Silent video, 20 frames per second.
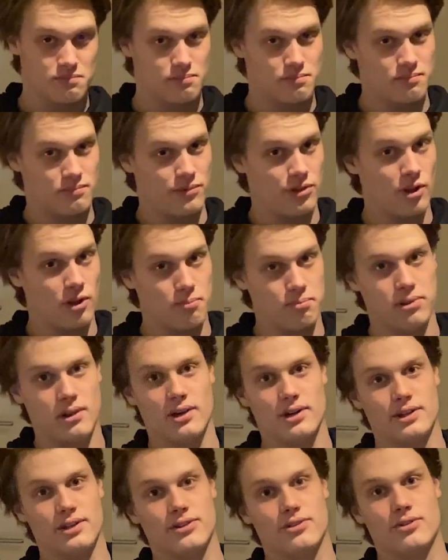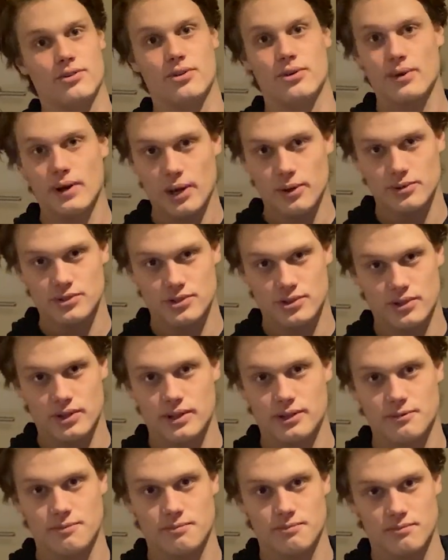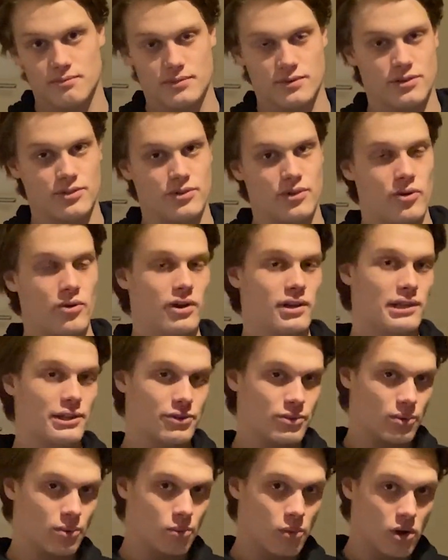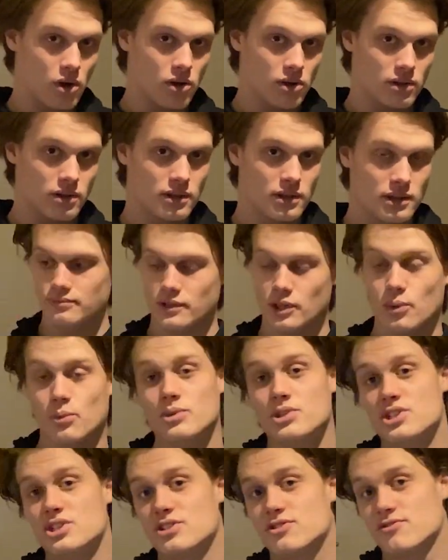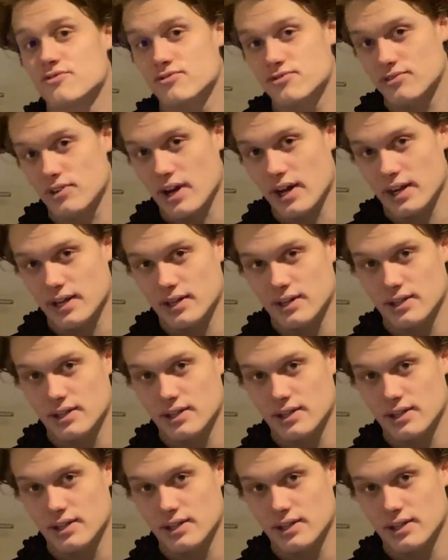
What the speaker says: not plugged into the router and directly to the wall, which is fine.